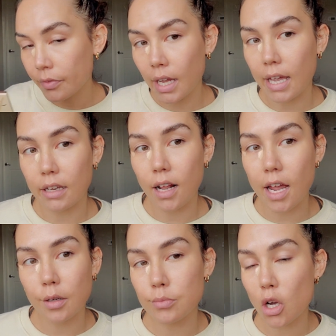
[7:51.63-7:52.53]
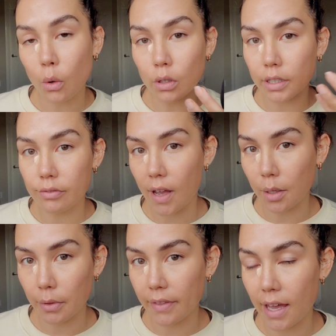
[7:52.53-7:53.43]
and I am totally fine
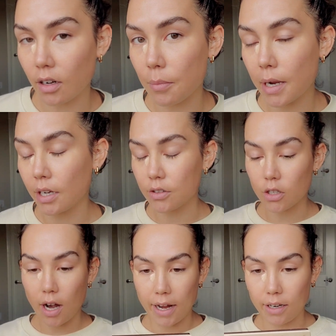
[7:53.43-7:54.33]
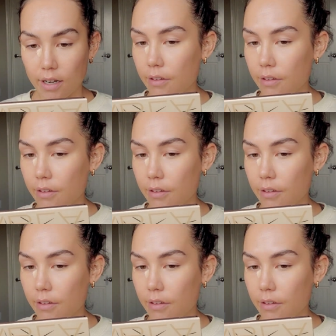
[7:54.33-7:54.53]
with that on my under eye.